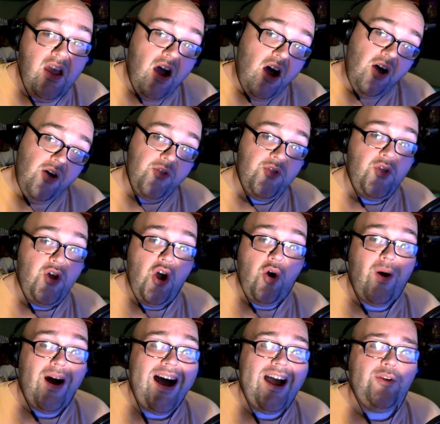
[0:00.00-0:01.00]

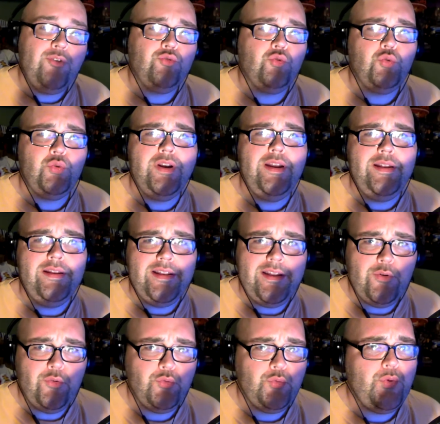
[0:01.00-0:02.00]
Although I
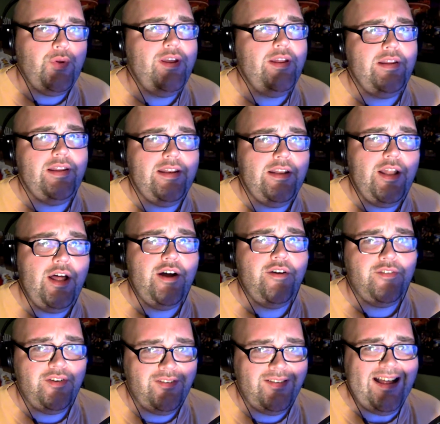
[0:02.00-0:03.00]
really, really
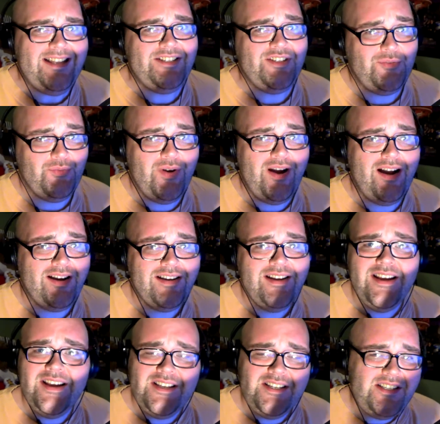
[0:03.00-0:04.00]
love classic rock,
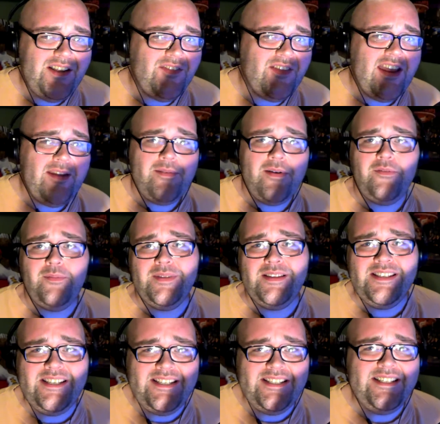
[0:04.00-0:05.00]
stuff that came out from the
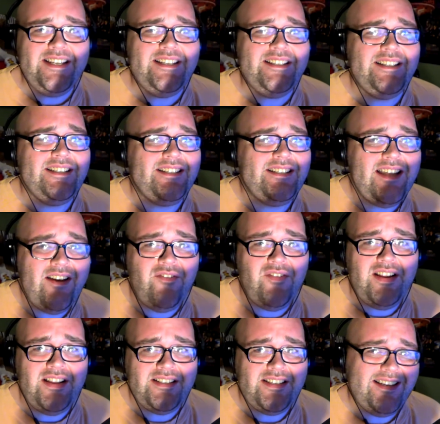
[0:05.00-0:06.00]
'60s and
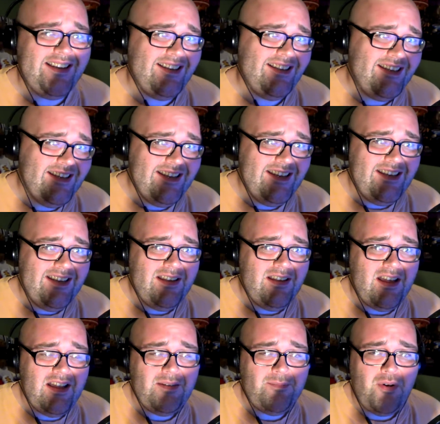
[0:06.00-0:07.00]
'70s
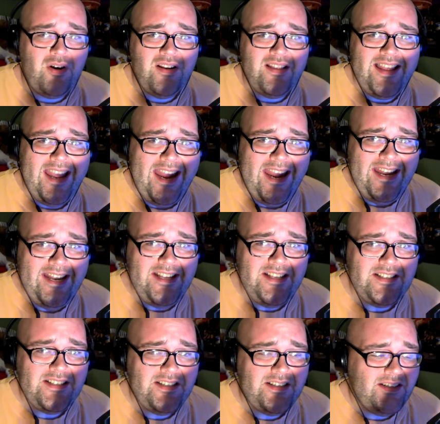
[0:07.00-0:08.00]
and part of the
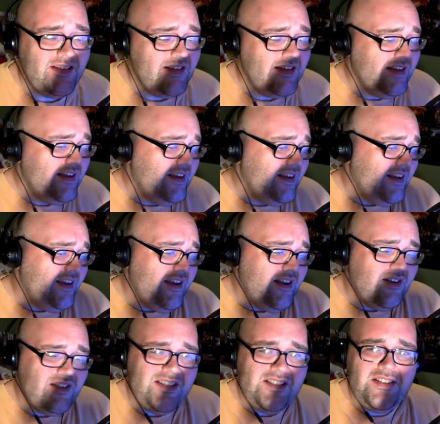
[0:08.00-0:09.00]
'80s.
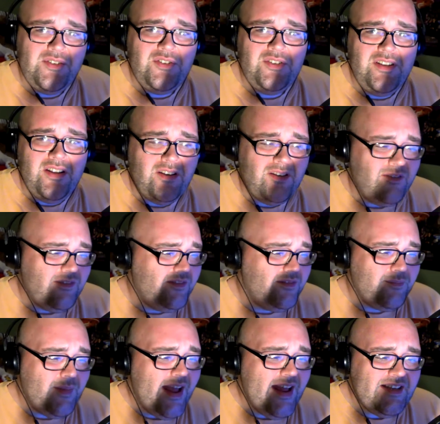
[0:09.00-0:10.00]
Just
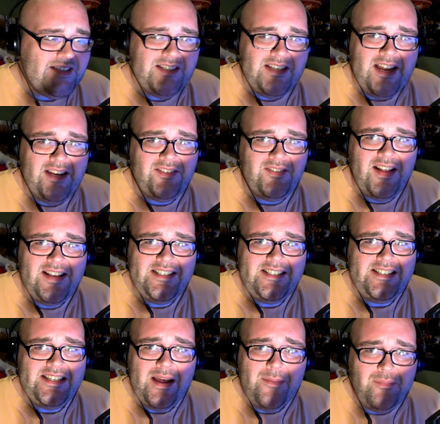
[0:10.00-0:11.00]
bands like Led
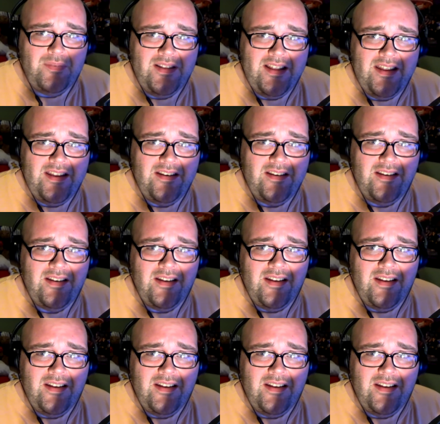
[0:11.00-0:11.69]
Zeppelin.